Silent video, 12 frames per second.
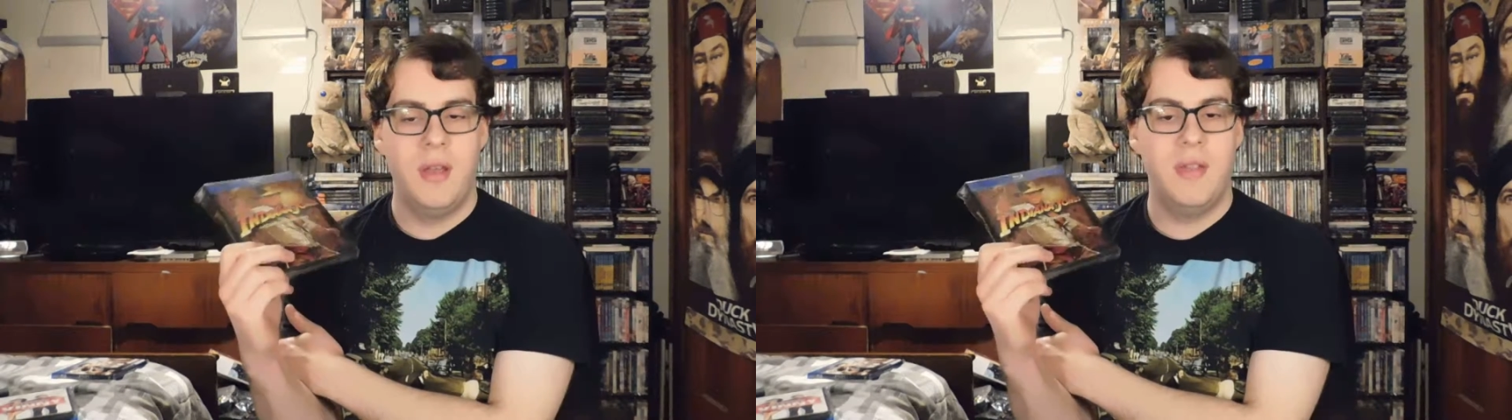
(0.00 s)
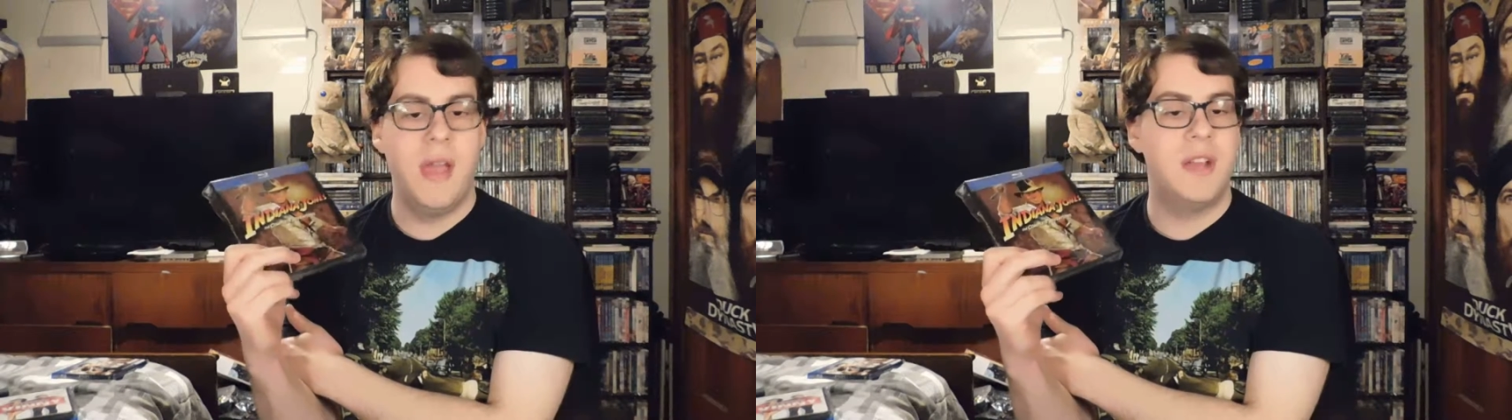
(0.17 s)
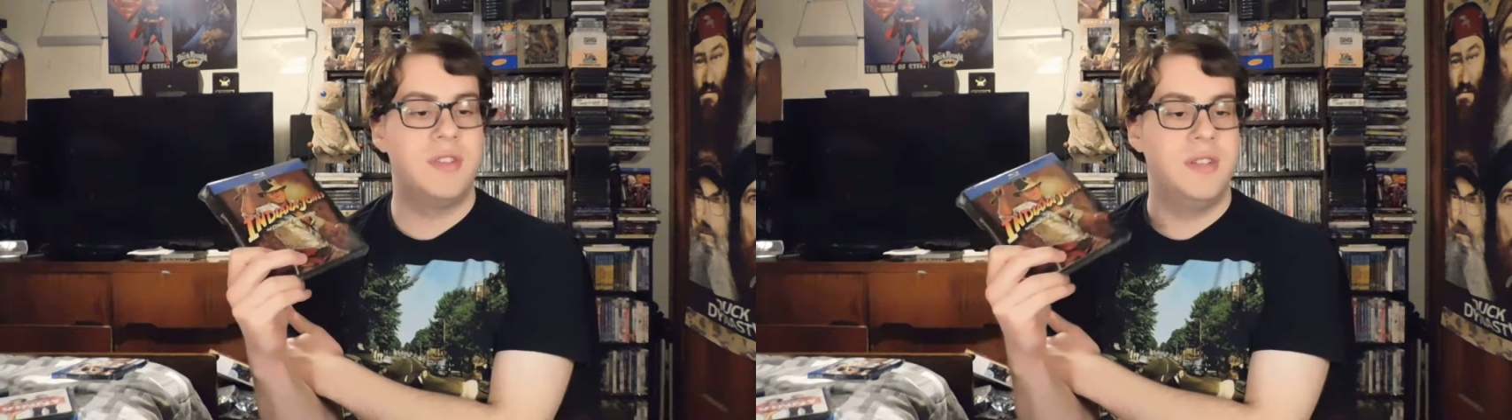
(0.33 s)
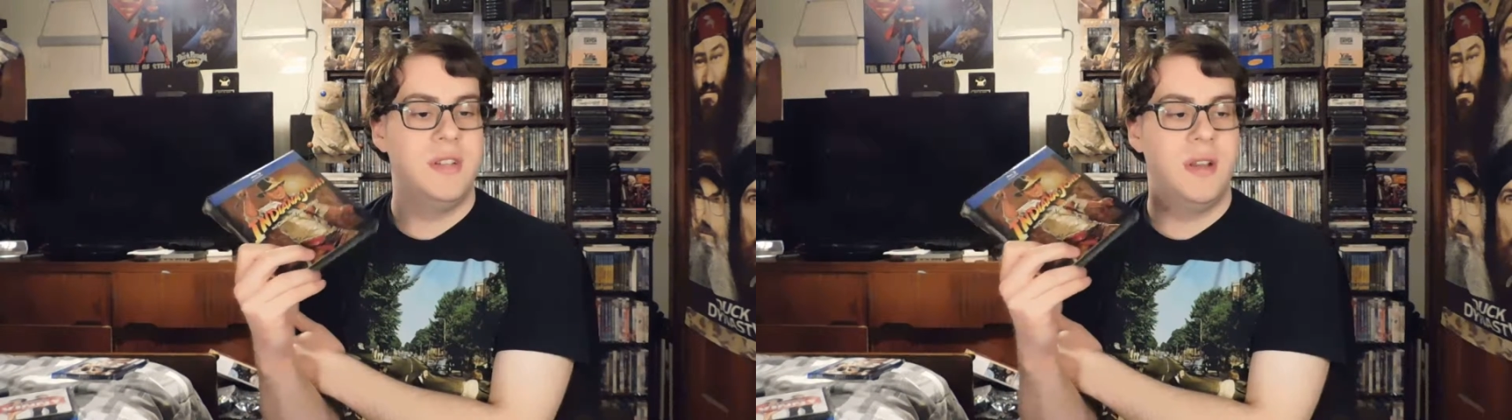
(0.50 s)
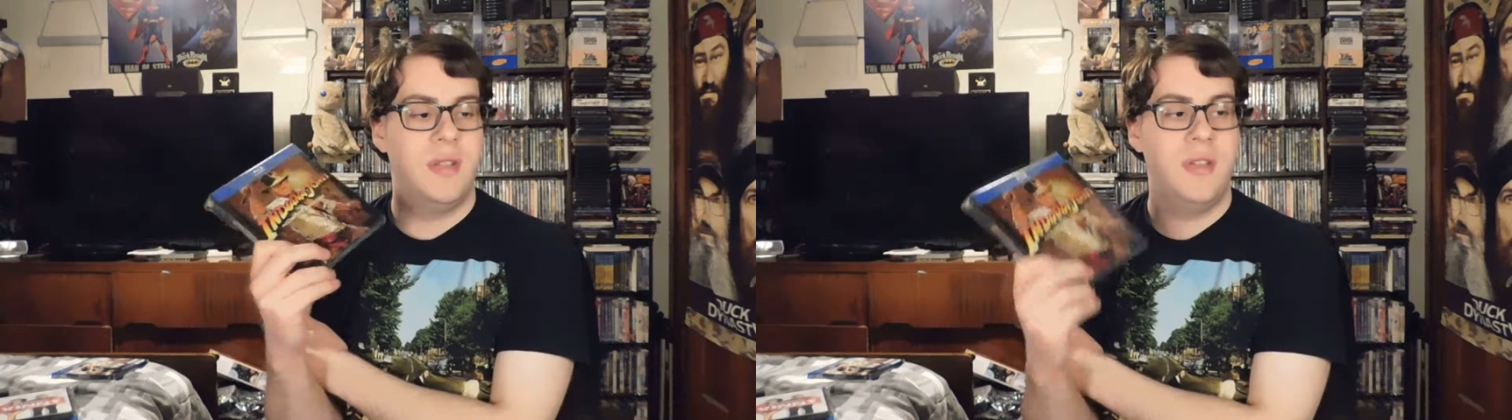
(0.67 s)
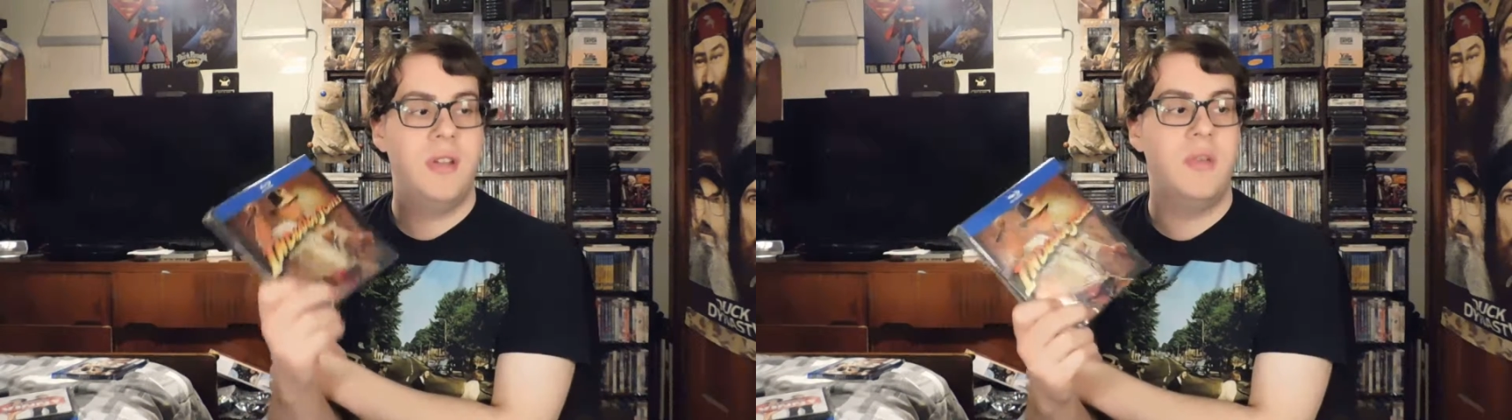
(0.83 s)
they actually did a
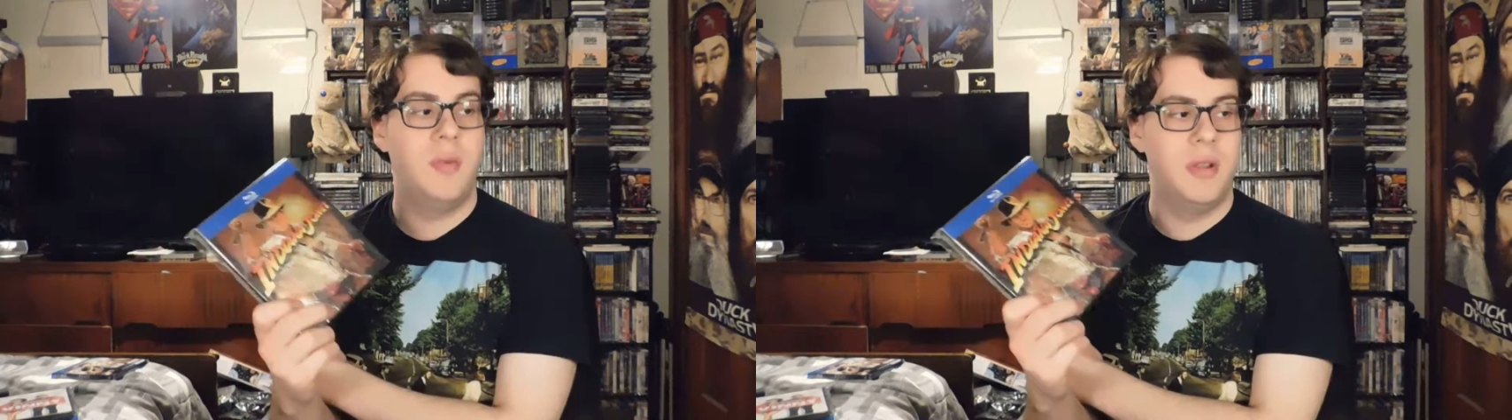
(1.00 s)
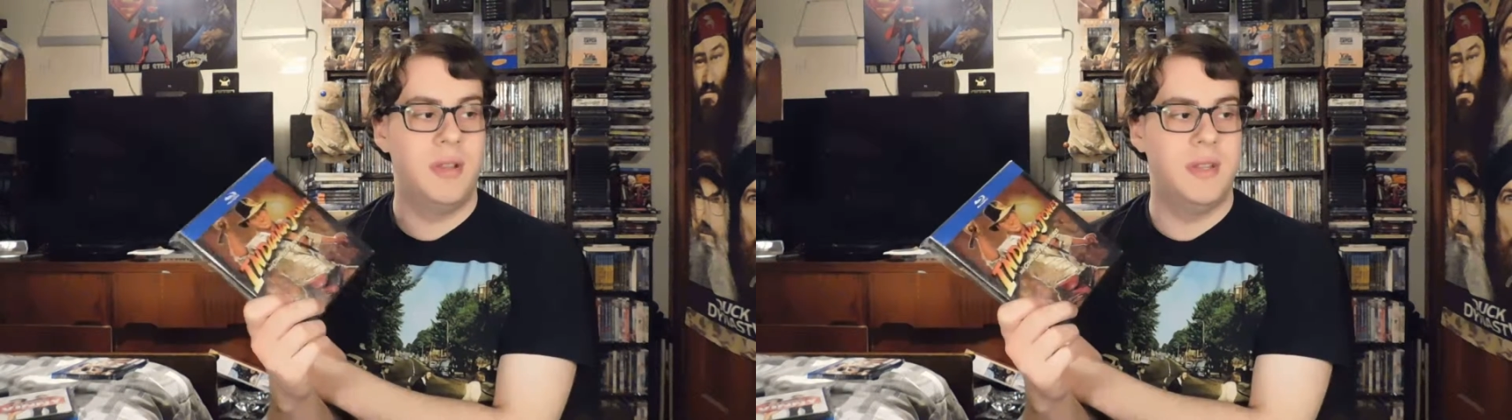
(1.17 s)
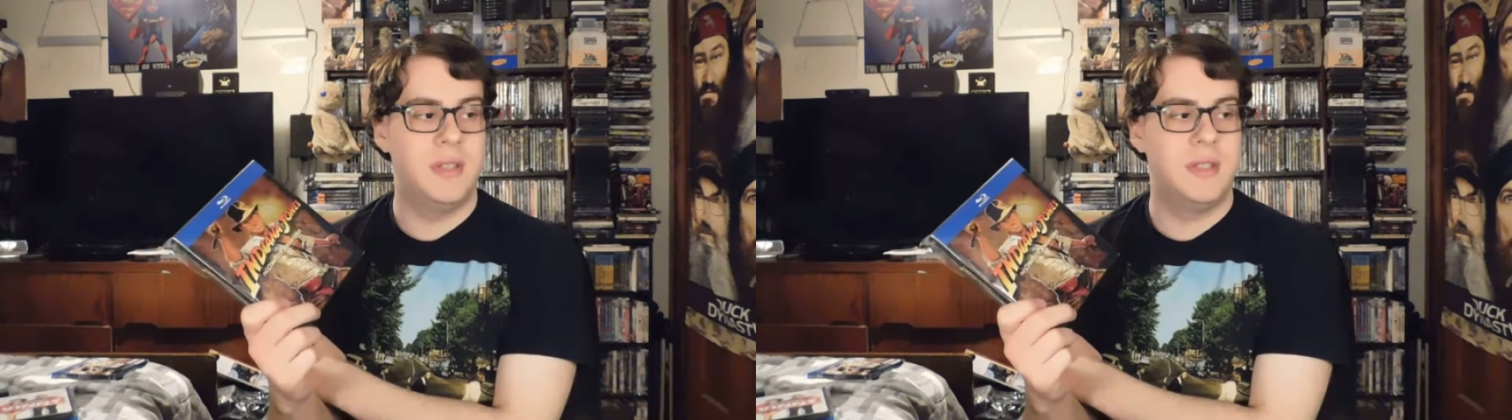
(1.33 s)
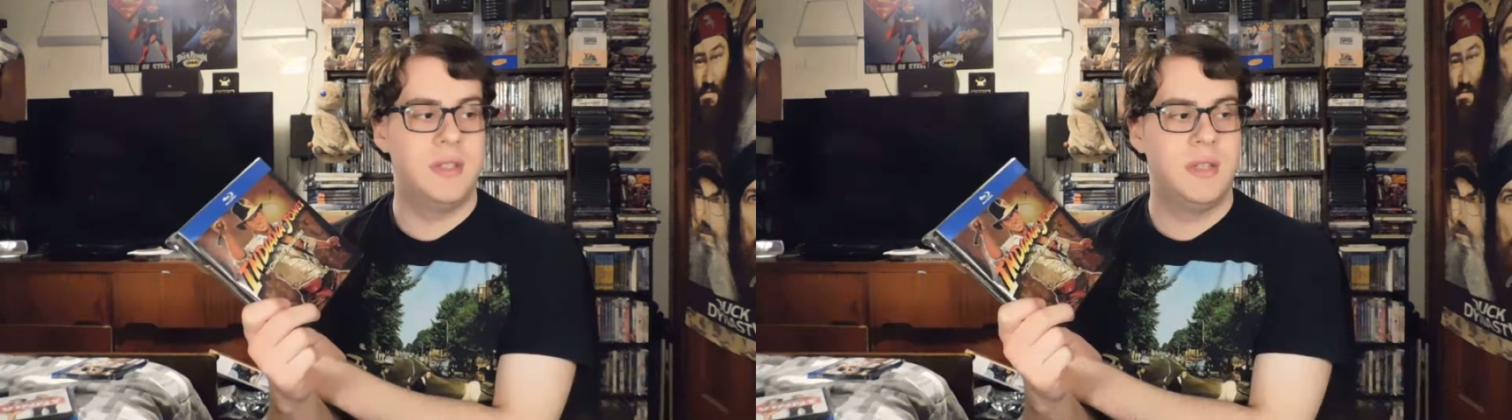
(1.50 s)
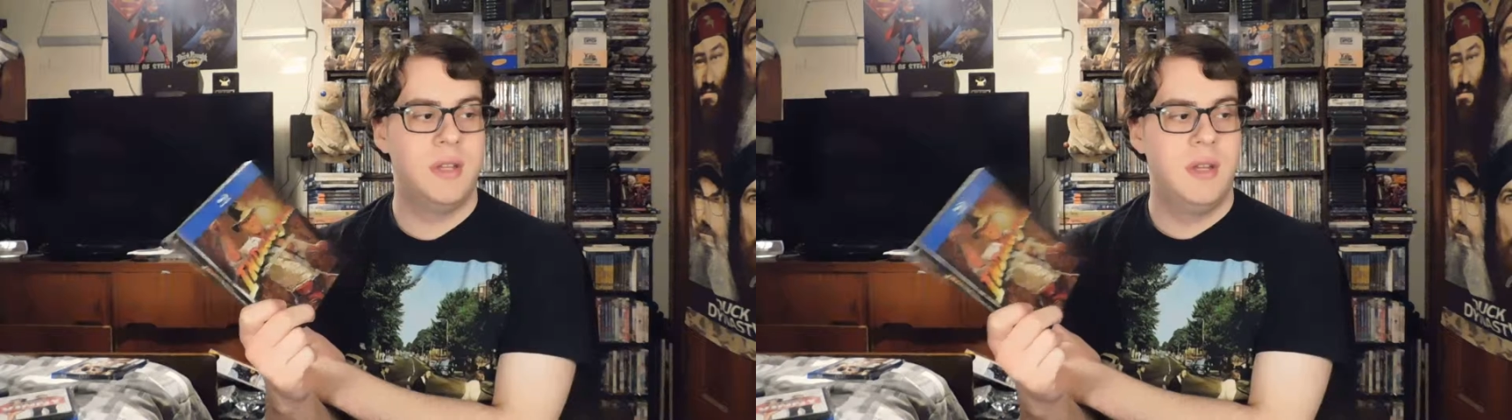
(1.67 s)
theater release